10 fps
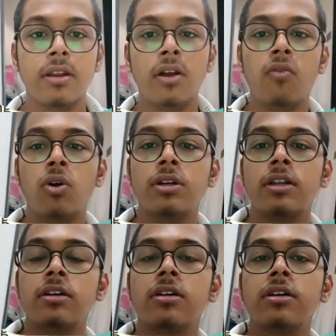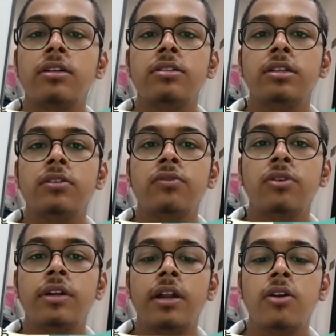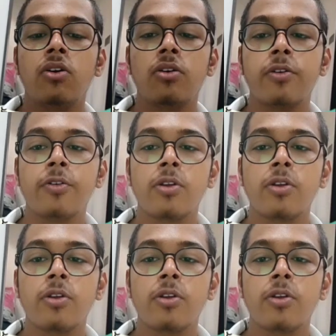Now, what are the conditions for deadlock?